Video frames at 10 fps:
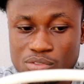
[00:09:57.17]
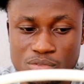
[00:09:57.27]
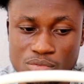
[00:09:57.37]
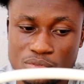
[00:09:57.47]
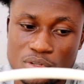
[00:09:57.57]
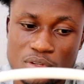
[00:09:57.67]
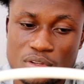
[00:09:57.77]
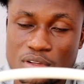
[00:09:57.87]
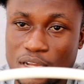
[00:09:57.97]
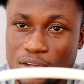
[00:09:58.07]
So
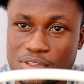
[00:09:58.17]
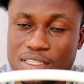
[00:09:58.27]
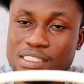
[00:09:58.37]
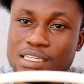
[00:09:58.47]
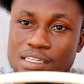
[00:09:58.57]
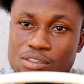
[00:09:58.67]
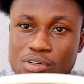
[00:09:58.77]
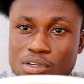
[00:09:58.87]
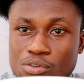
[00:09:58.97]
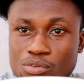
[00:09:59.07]
after scanning,
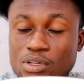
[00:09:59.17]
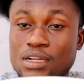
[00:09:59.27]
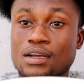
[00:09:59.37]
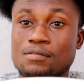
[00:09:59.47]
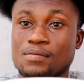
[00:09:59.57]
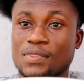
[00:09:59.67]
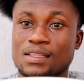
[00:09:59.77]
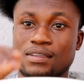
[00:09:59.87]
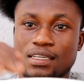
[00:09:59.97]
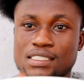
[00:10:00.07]
you're going to know whether
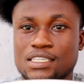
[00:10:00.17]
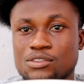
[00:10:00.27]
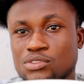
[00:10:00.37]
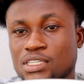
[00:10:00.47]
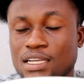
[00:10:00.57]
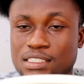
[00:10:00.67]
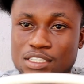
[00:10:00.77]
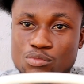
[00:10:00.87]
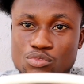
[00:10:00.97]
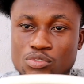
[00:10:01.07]
the channels are
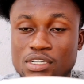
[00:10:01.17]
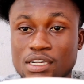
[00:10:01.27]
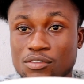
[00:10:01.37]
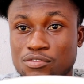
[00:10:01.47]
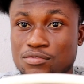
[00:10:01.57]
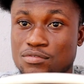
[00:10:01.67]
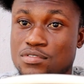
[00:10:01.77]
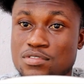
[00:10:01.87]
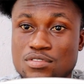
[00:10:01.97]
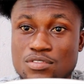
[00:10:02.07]
stable enough
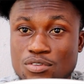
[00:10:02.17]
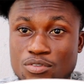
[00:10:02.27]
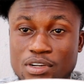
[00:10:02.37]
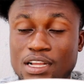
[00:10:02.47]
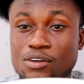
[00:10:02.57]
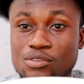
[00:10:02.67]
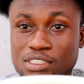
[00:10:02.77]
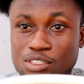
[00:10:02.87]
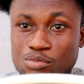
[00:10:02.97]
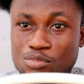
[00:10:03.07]
or they are not
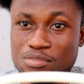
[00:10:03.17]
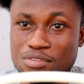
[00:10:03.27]
stable.